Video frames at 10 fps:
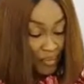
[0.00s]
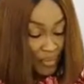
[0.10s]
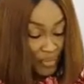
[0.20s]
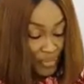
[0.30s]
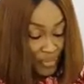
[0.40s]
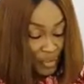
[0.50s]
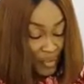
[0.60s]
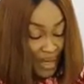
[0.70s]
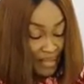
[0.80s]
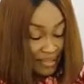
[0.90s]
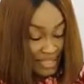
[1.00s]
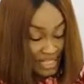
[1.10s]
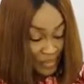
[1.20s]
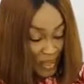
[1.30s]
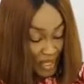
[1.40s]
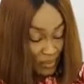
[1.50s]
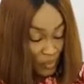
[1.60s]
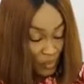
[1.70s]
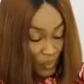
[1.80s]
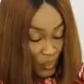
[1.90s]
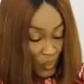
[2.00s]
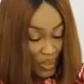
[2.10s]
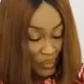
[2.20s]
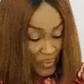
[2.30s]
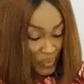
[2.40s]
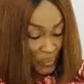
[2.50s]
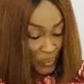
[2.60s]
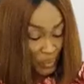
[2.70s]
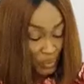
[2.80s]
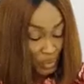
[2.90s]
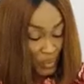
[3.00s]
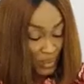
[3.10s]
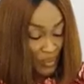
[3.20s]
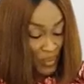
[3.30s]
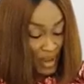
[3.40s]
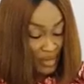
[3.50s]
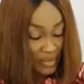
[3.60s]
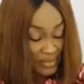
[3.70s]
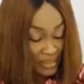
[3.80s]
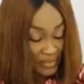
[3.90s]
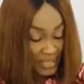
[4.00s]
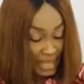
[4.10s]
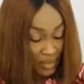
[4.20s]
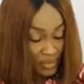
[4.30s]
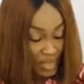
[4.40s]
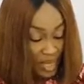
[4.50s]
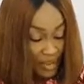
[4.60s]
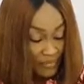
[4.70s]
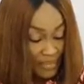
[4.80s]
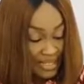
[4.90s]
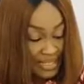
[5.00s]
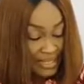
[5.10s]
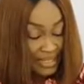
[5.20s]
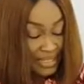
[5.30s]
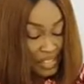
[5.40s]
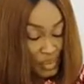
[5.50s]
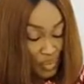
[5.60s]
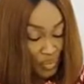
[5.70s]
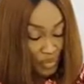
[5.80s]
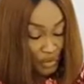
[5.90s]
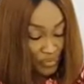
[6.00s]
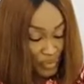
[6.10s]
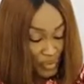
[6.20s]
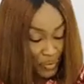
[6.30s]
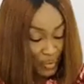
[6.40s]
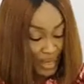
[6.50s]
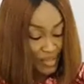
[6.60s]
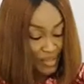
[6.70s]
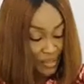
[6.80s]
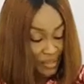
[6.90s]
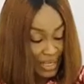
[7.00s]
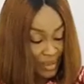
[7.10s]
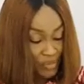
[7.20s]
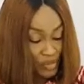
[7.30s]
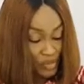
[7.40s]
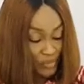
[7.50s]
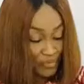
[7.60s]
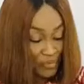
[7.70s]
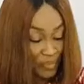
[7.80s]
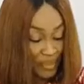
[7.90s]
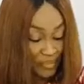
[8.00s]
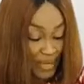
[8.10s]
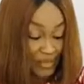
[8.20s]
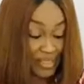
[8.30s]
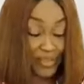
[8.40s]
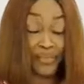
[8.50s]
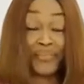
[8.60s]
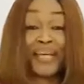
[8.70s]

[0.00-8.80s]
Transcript: Both you and these people who are with you will surely wear yourselves out, for this thing is too much for you and you are not able to perform it by yourself."